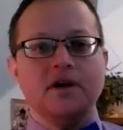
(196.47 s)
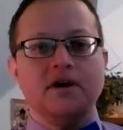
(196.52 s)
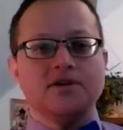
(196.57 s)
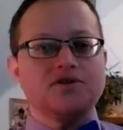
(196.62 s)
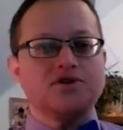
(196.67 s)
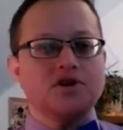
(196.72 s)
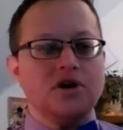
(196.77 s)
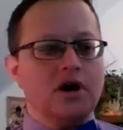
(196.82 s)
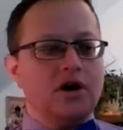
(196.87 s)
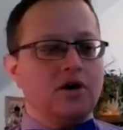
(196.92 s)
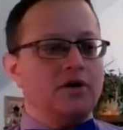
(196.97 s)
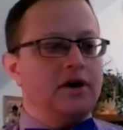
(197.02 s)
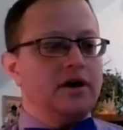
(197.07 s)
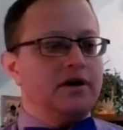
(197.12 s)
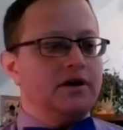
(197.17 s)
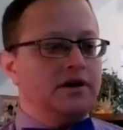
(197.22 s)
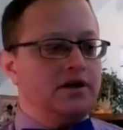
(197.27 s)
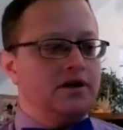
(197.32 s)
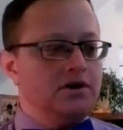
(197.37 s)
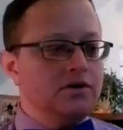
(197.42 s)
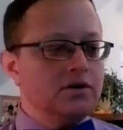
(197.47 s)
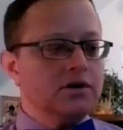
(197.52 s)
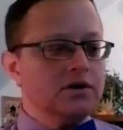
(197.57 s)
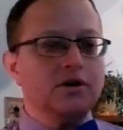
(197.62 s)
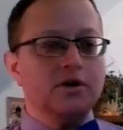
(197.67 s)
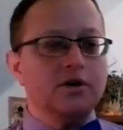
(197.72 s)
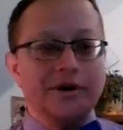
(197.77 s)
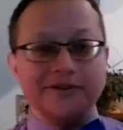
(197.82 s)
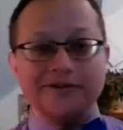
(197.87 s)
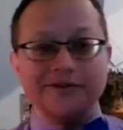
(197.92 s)
So, you are
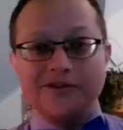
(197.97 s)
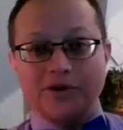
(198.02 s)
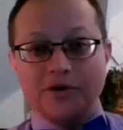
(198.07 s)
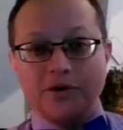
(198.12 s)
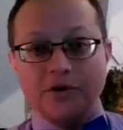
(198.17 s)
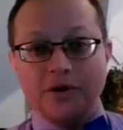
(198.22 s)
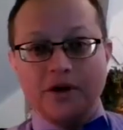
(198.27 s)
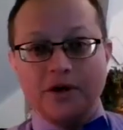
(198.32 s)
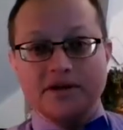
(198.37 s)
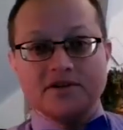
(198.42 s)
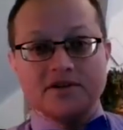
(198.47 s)
going to,